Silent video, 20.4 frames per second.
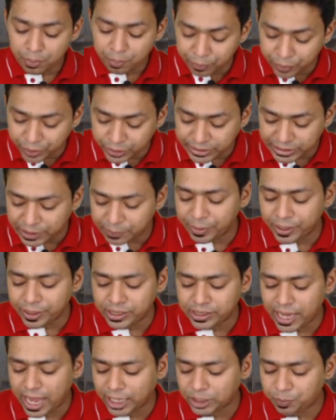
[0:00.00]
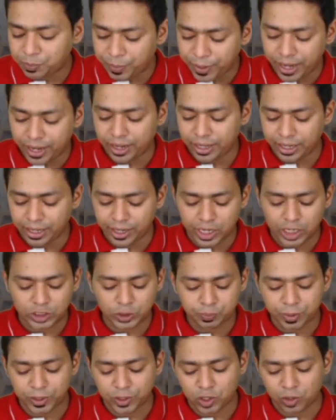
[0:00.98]
Municipal tax paid in
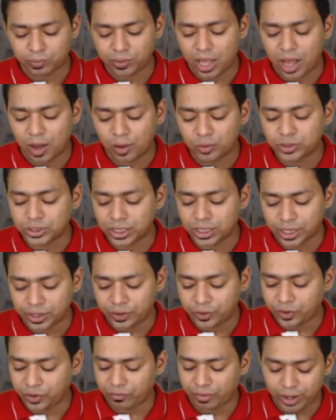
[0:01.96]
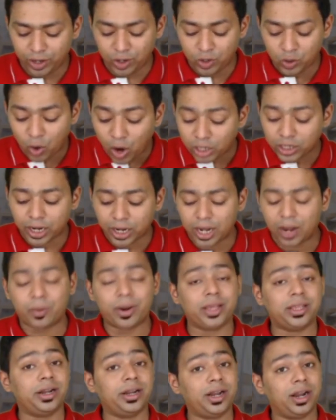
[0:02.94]
respect of the house in country Y, not
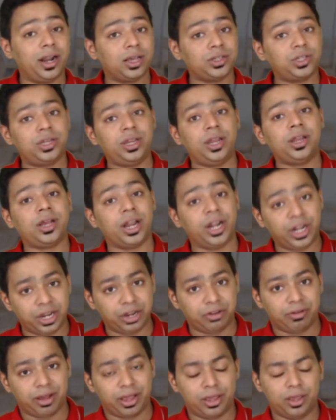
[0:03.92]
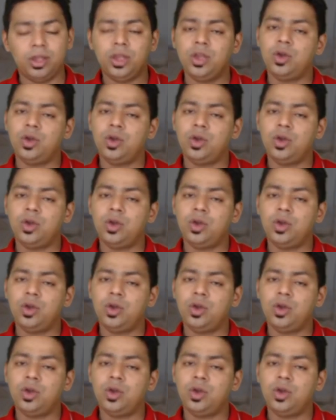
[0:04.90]
allowed as a deduction in country Y.